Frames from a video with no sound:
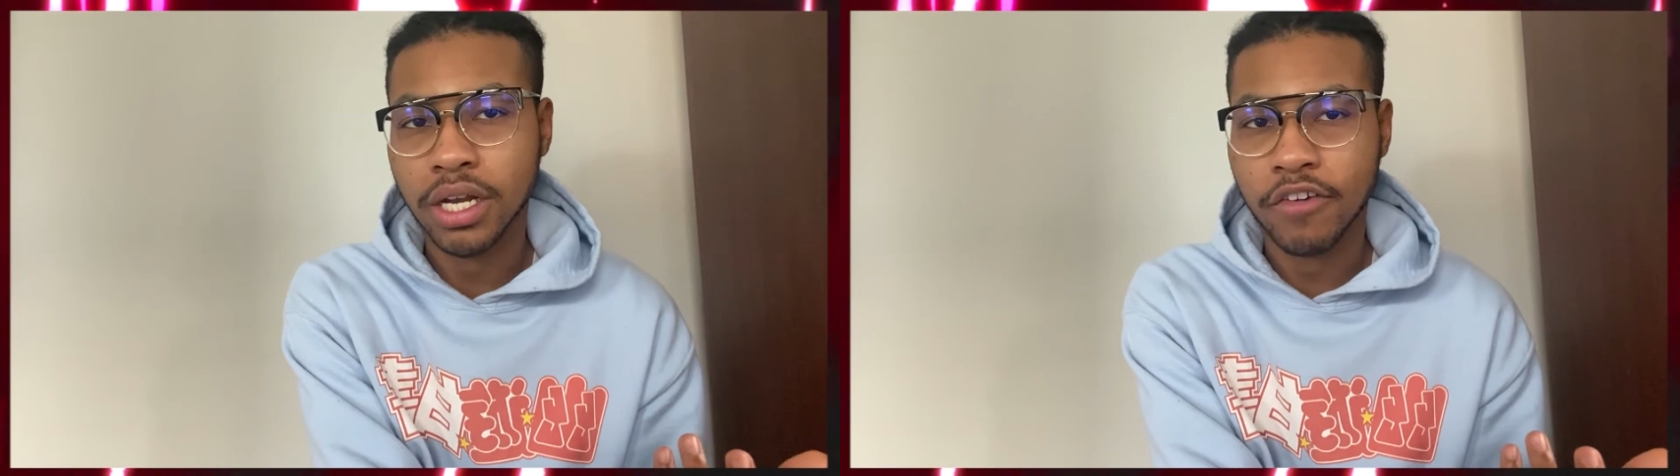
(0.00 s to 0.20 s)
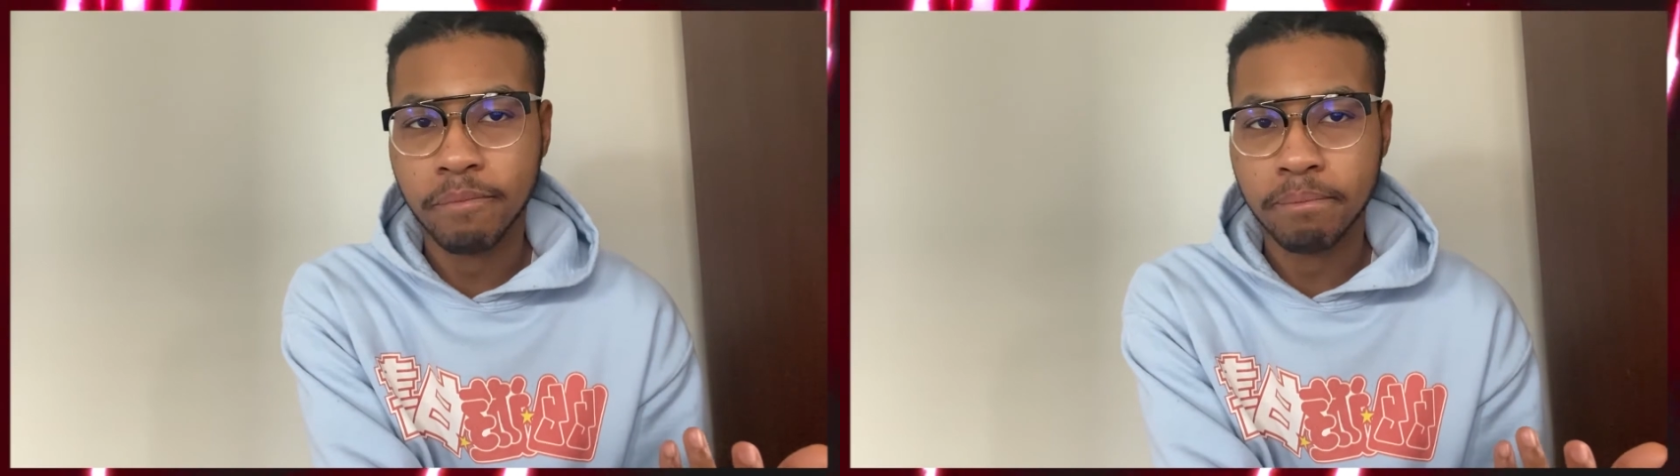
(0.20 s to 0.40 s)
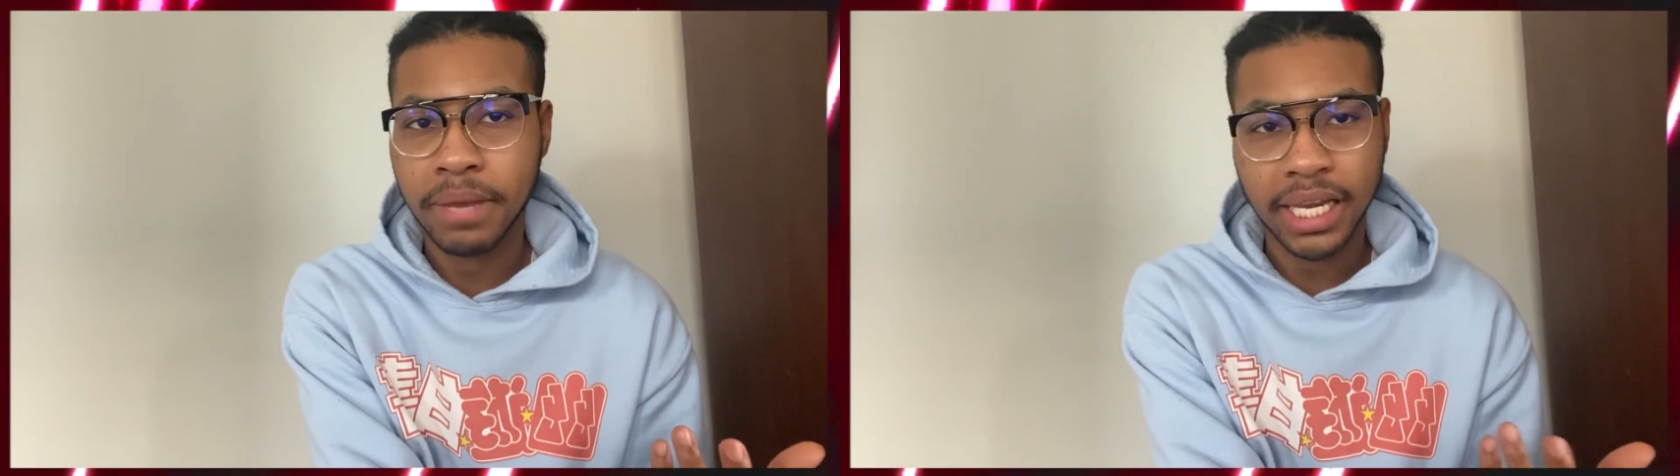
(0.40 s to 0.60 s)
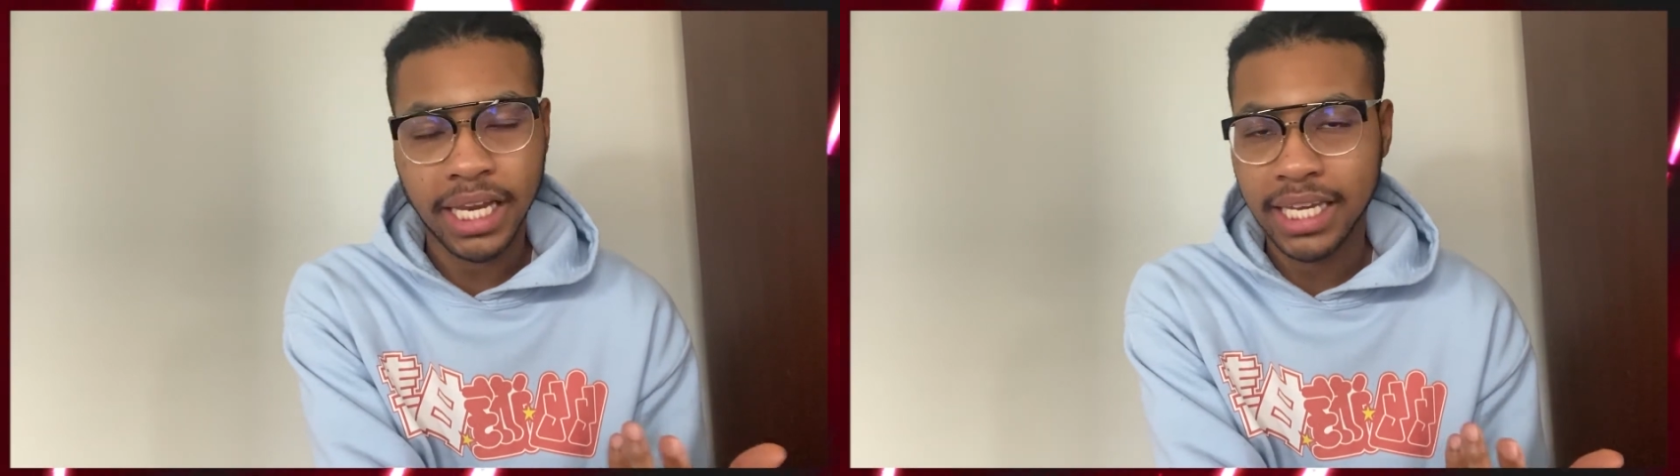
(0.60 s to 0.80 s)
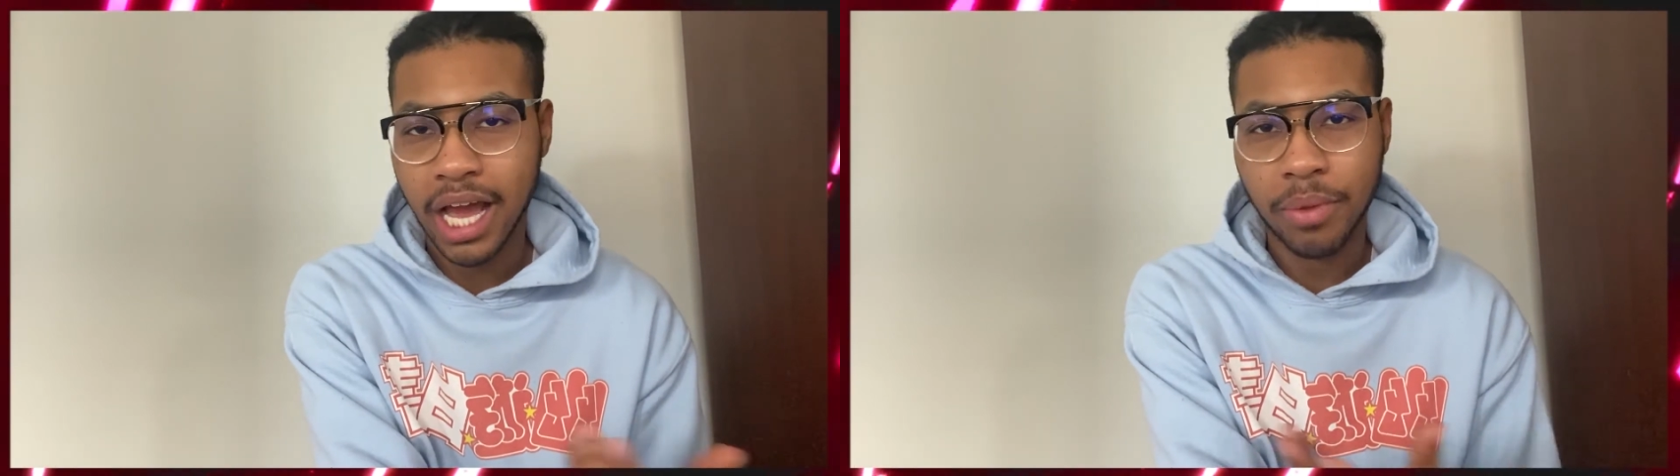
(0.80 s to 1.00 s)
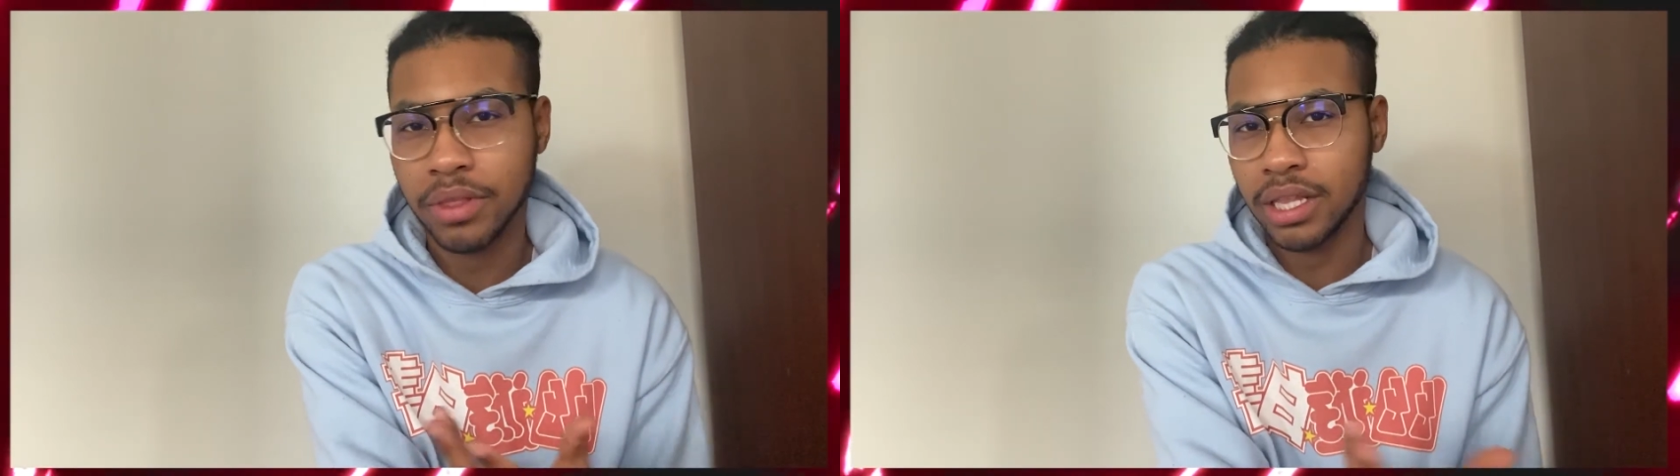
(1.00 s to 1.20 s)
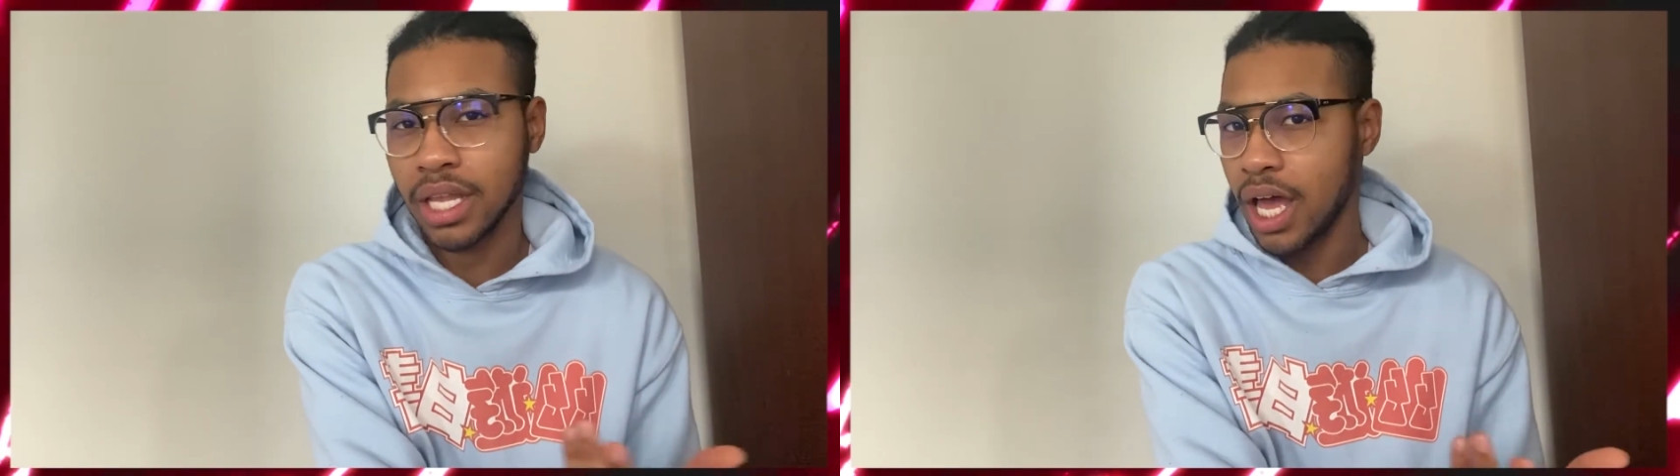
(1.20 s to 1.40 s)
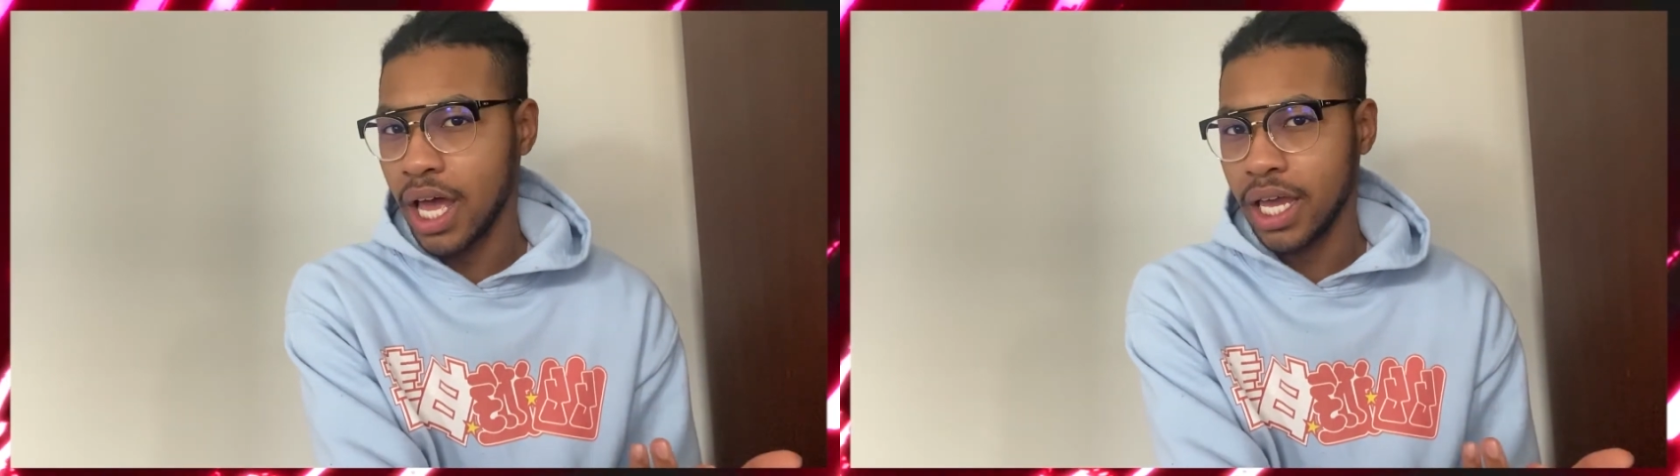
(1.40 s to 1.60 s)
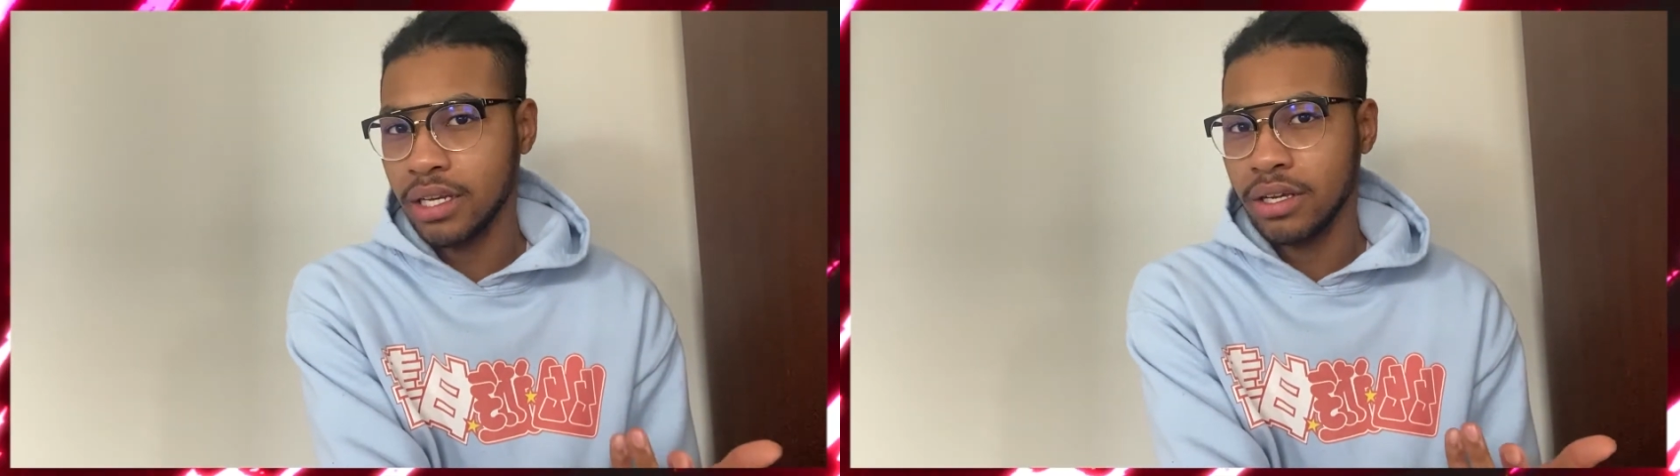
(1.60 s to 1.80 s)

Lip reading: of many down the line.